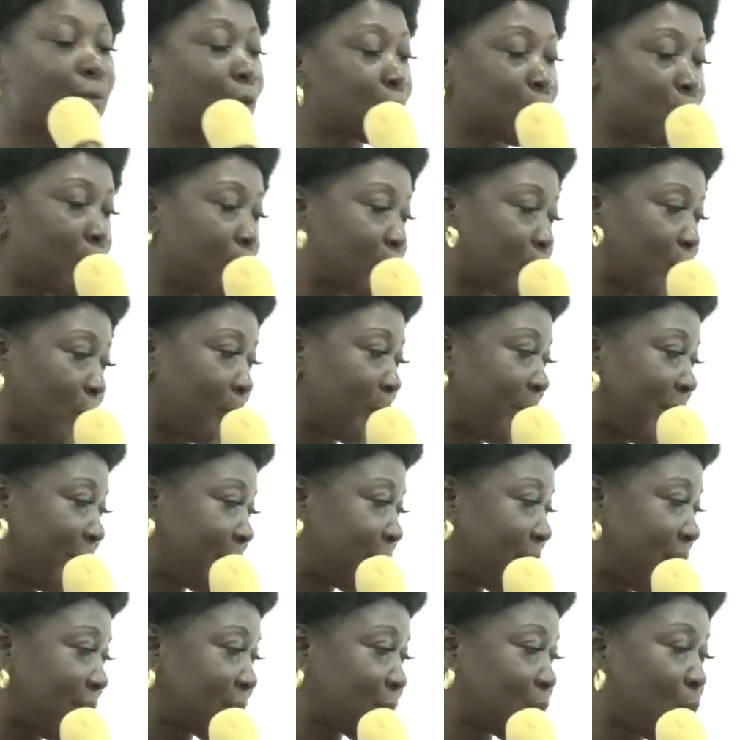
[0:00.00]
even saw some
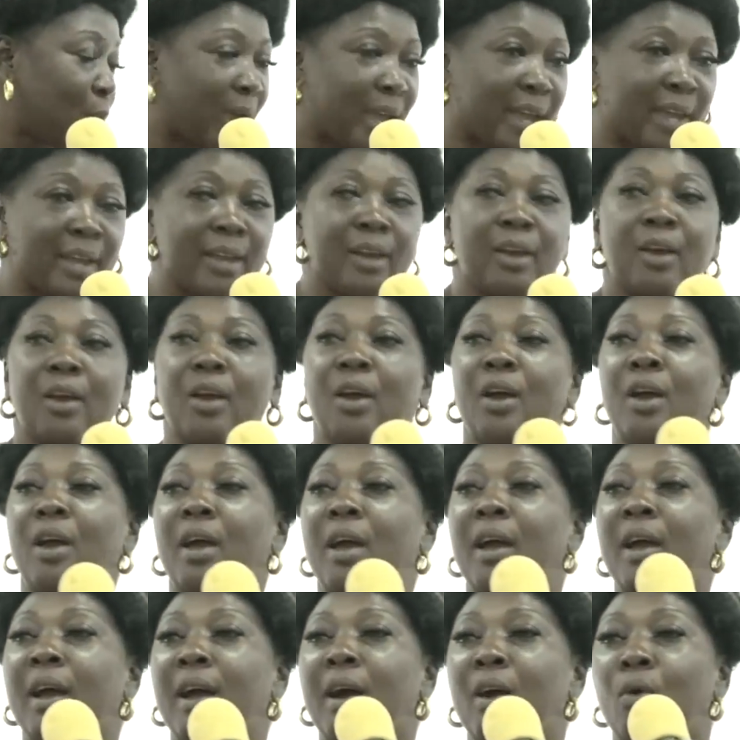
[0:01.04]
areas where
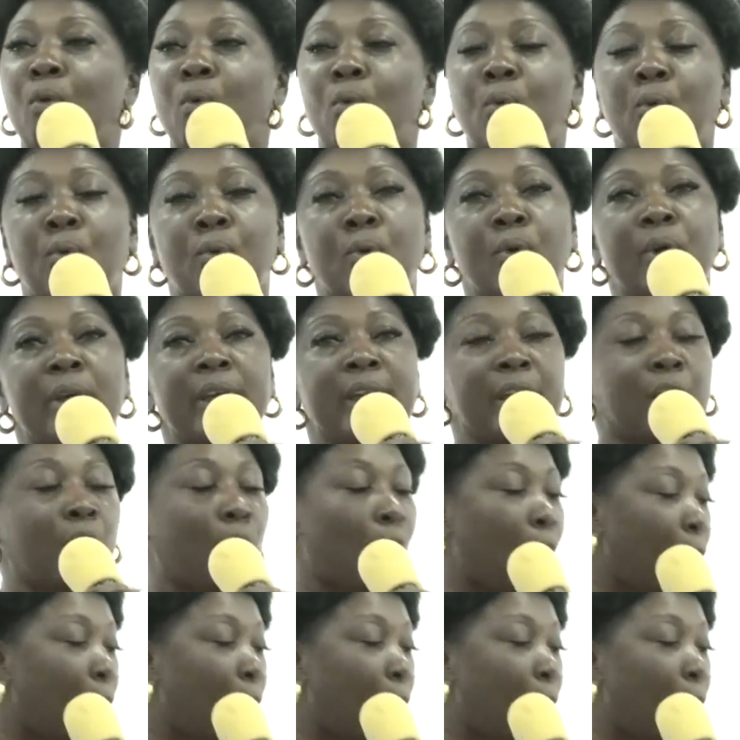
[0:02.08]
a